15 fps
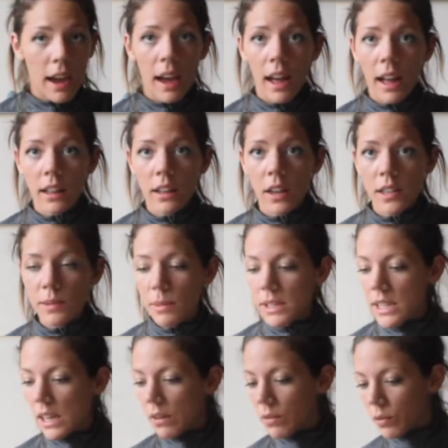I lost my
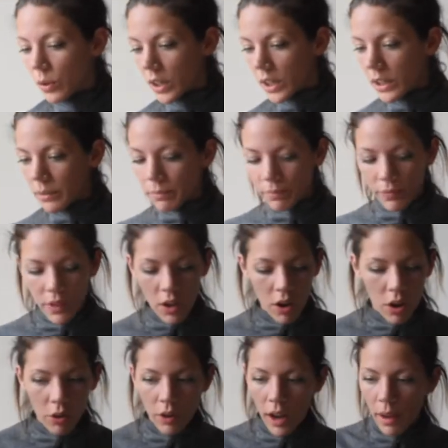dang fork.
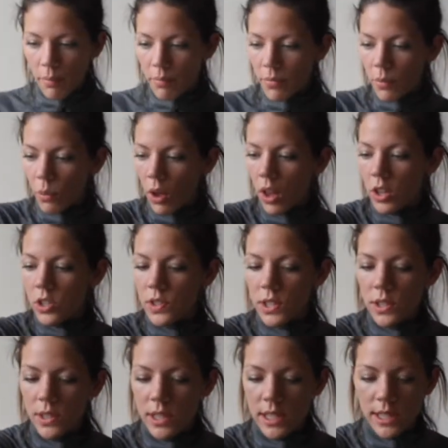All right, well, I'll just
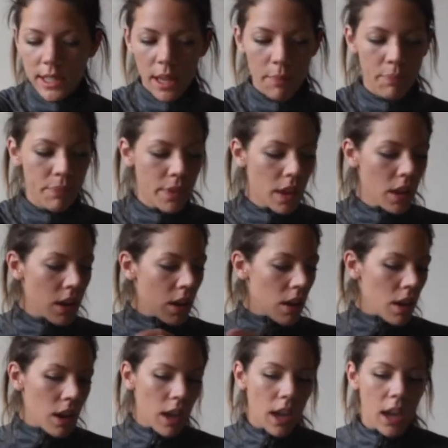use this then.
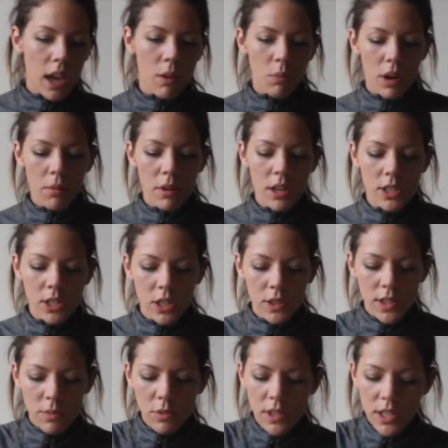And what I'm going to do
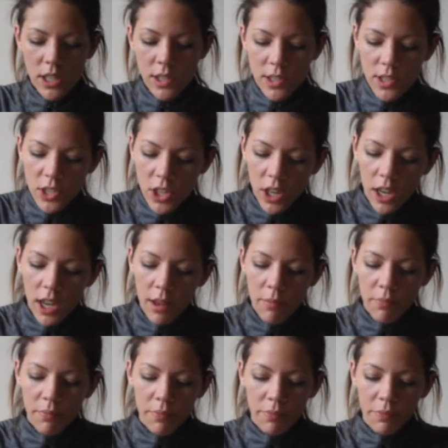is I'm just going to stir it.
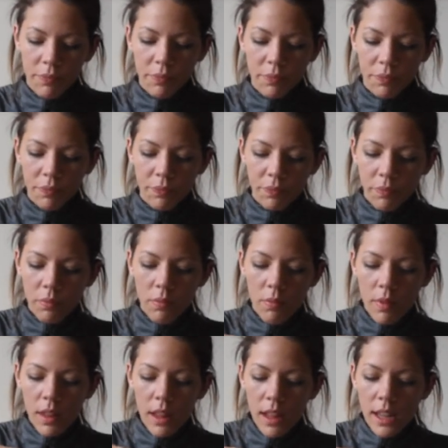
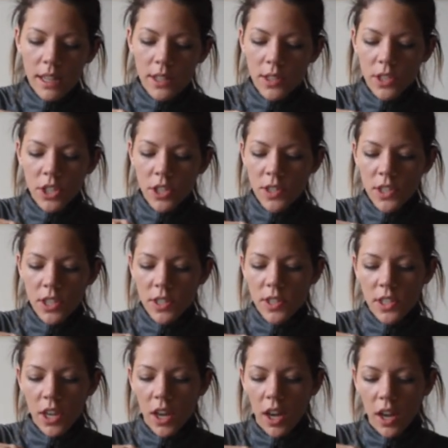And stir, stir,
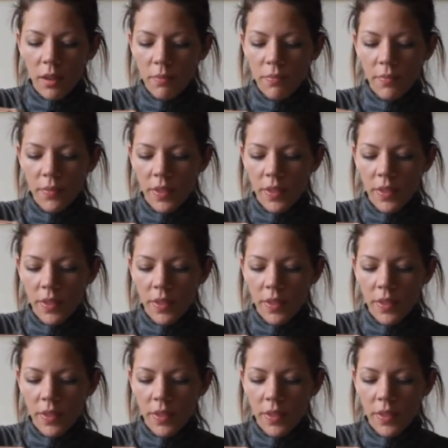stir.